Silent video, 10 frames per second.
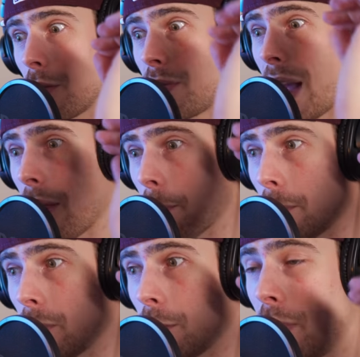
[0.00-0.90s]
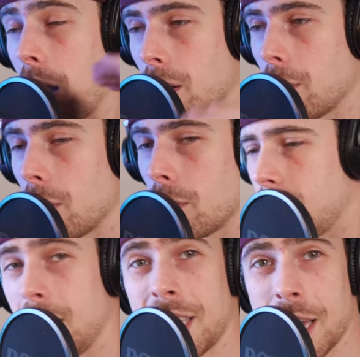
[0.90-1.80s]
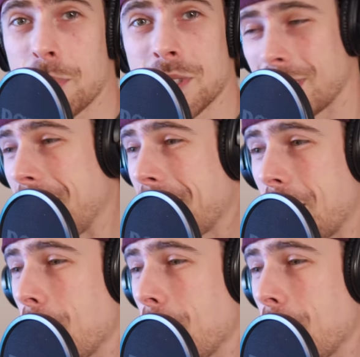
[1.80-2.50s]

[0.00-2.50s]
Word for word: that very he keeps he